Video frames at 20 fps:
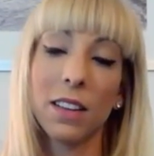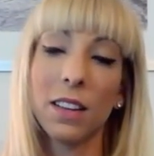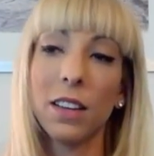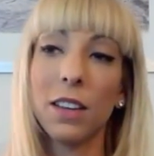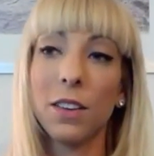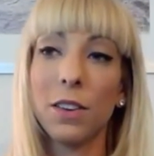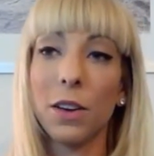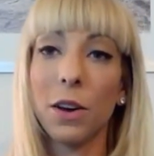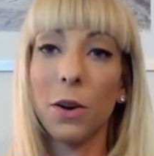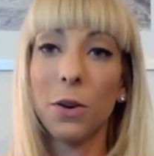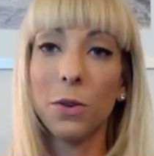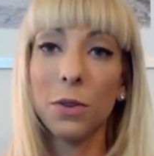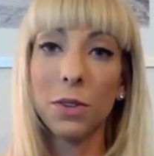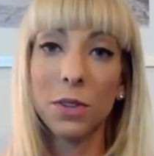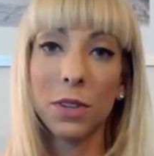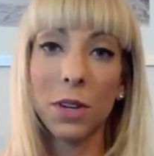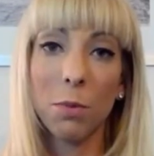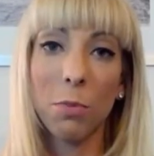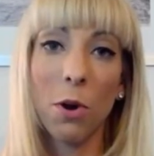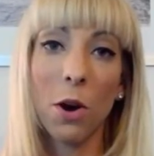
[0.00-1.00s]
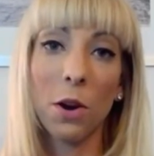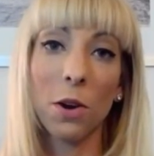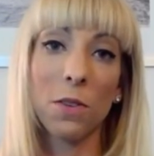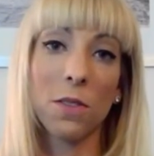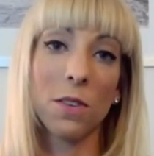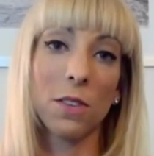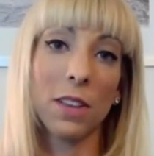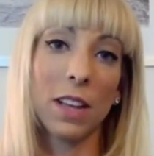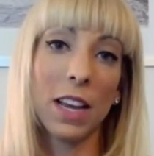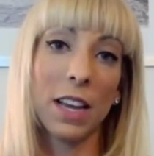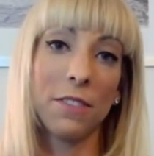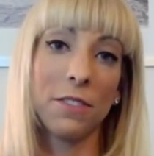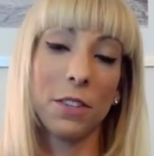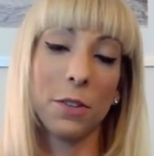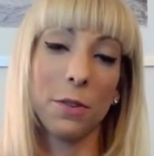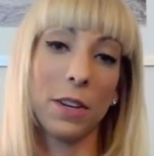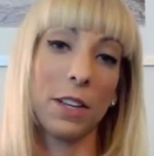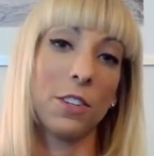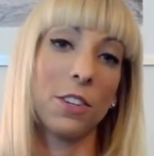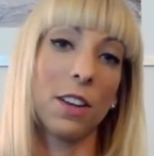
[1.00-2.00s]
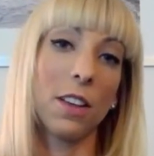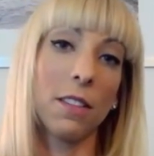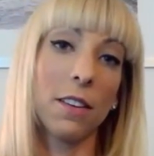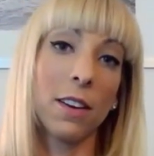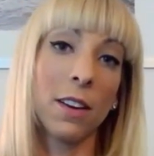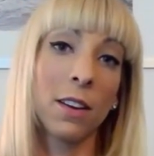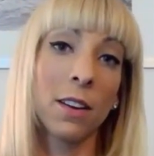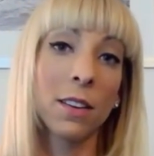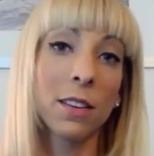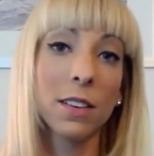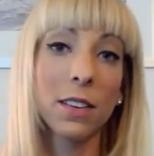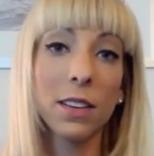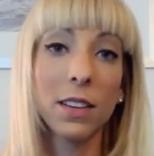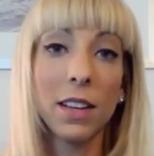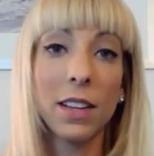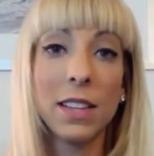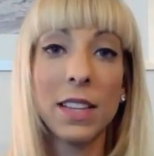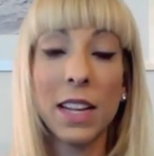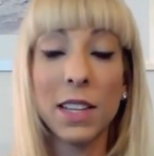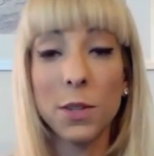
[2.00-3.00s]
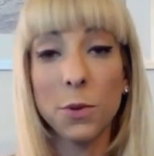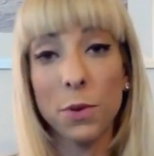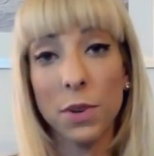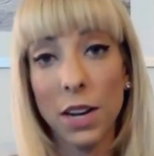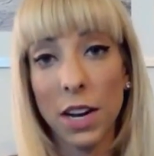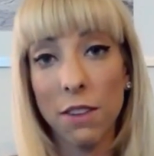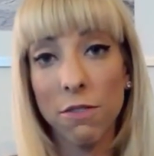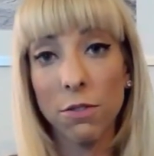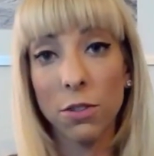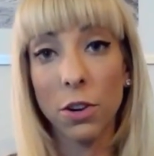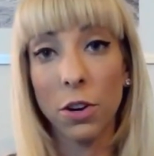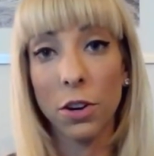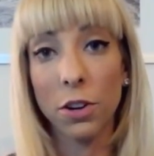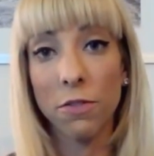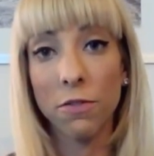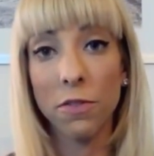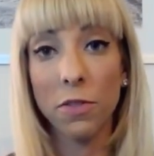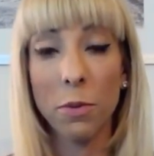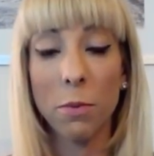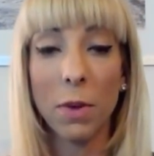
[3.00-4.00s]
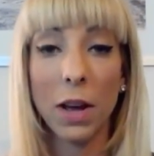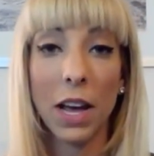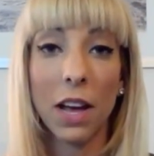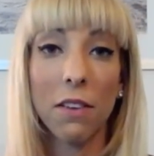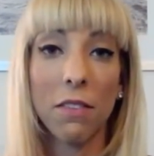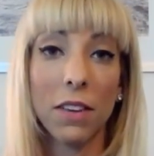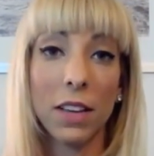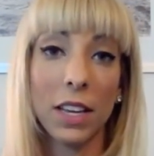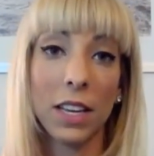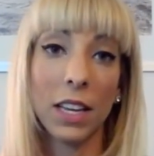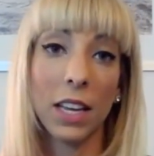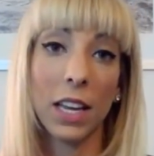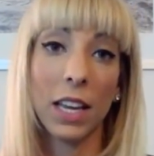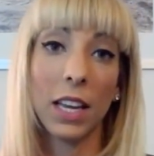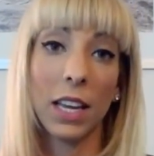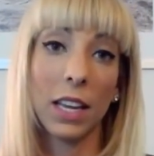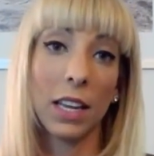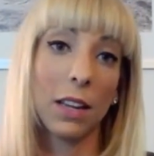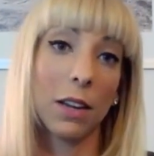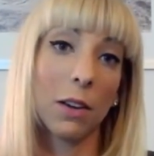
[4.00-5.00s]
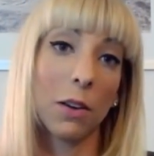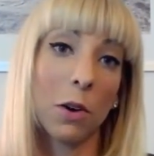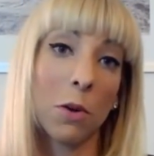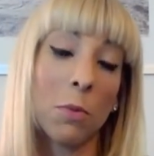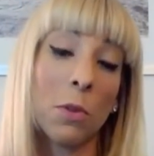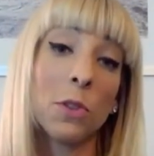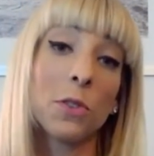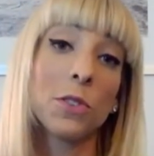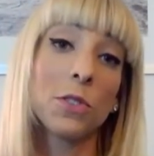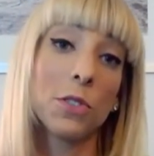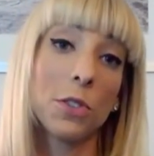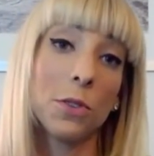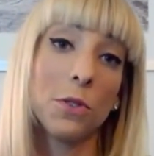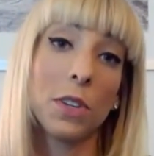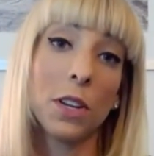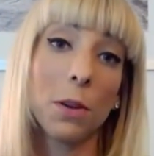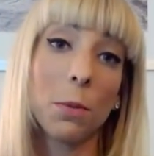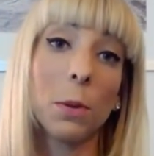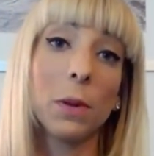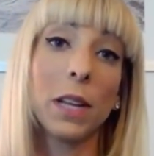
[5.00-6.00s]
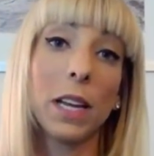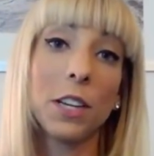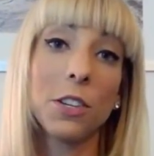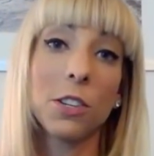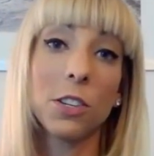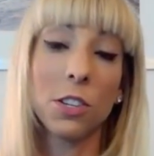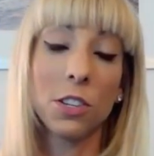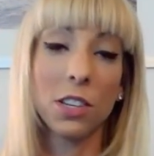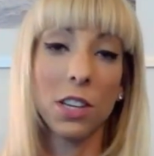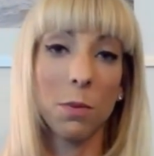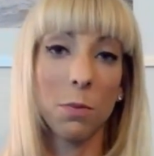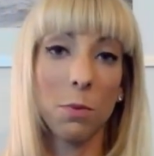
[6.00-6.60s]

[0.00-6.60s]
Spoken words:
a part of their life to each other. And that's what I've learned from having a almost 2-year relationship